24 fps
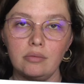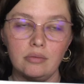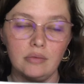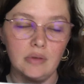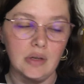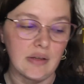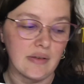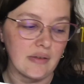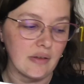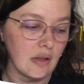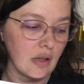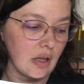
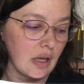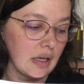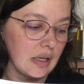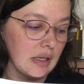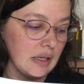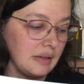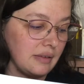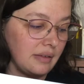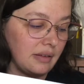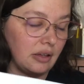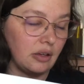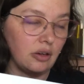It's a lot
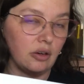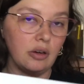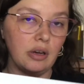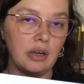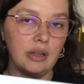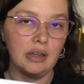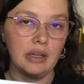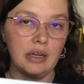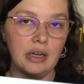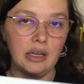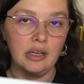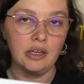easier,
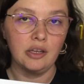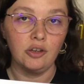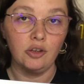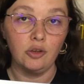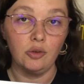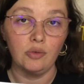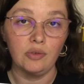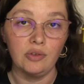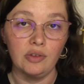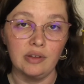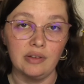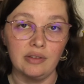and then I can
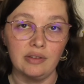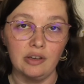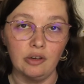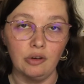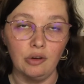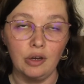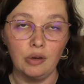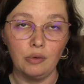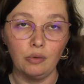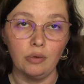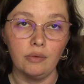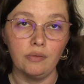use this
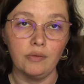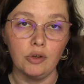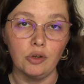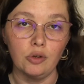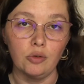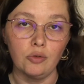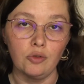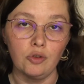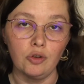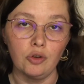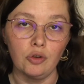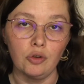during
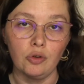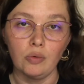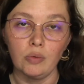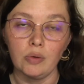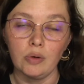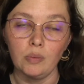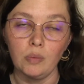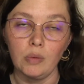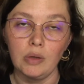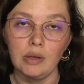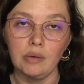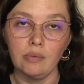review too when
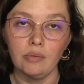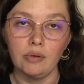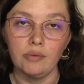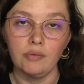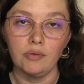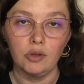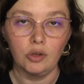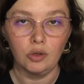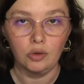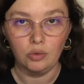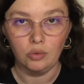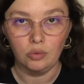we
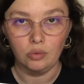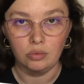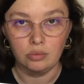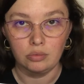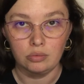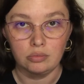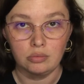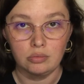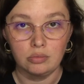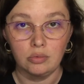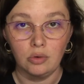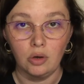review
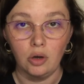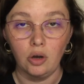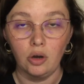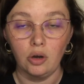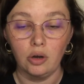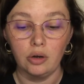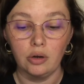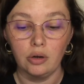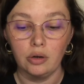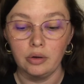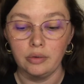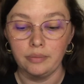
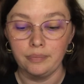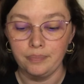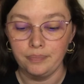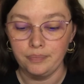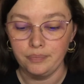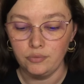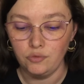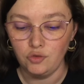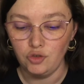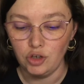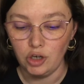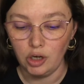our
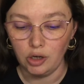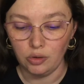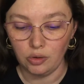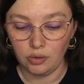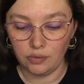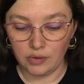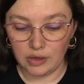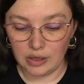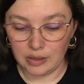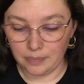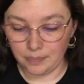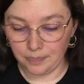
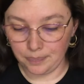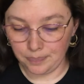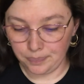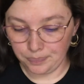geography.